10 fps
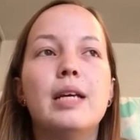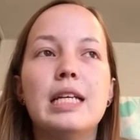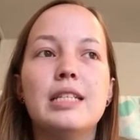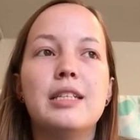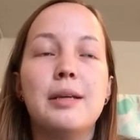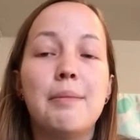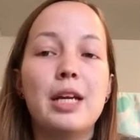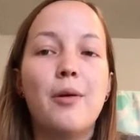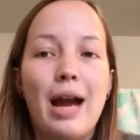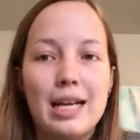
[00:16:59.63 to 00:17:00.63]
is the
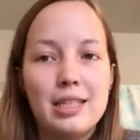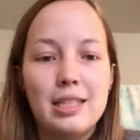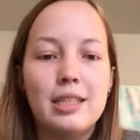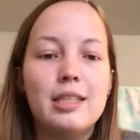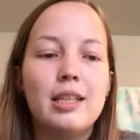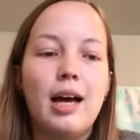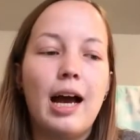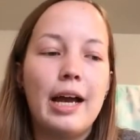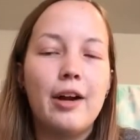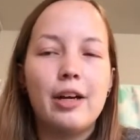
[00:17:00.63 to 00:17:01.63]
amino acids.
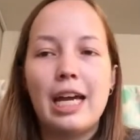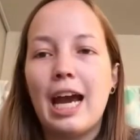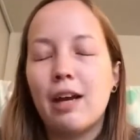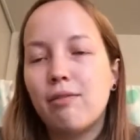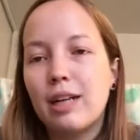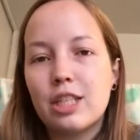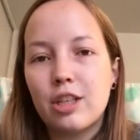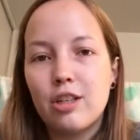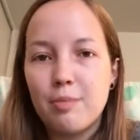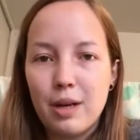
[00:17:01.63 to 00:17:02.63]
I already had
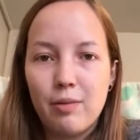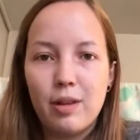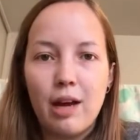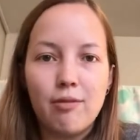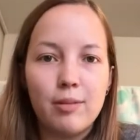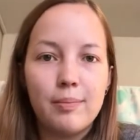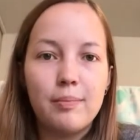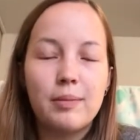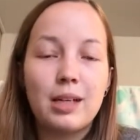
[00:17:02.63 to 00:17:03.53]
flashcards made for that from